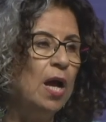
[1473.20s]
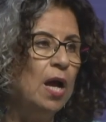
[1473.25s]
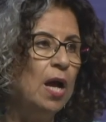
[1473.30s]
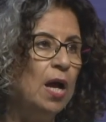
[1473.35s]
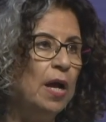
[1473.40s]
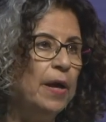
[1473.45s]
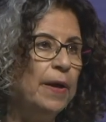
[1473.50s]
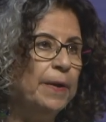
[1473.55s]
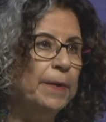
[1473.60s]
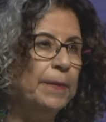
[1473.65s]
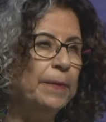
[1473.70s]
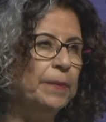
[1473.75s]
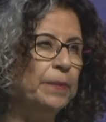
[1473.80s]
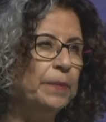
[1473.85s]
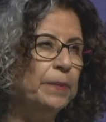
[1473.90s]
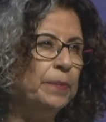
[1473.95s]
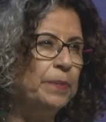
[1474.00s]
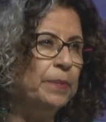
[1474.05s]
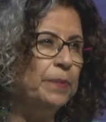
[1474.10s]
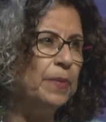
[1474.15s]

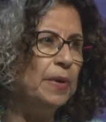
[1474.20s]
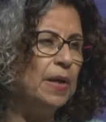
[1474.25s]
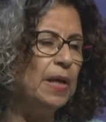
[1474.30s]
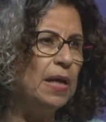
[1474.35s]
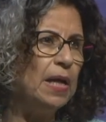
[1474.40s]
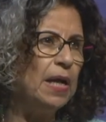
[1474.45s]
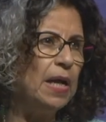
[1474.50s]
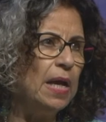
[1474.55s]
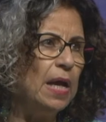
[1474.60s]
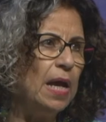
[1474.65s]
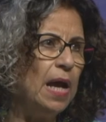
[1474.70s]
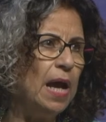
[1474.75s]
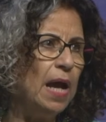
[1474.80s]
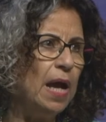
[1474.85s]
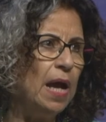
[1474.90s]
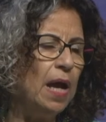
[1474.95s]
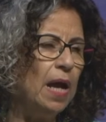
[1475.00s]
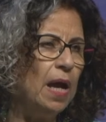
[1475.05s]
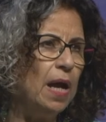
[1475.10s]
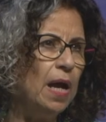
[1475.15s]
Um,
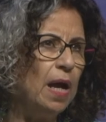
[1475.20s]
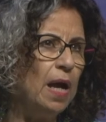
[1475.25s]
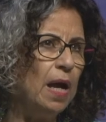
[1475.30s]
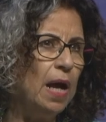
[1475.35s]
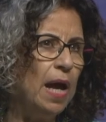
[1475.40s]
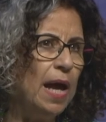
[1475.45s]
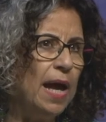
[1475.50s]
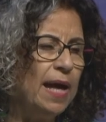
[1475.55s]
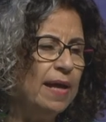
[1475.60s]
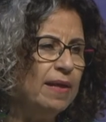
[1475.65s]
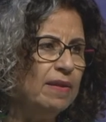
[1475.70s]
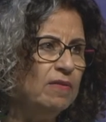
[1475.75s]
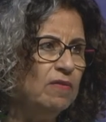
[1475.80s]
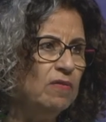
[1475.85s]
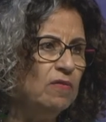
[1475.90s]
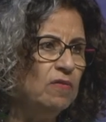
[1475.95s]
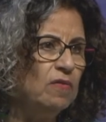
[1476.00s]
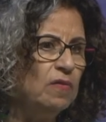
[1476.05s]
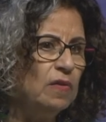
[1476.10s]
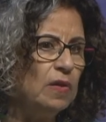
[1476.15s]

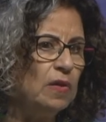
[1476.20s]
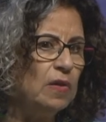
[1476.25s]
and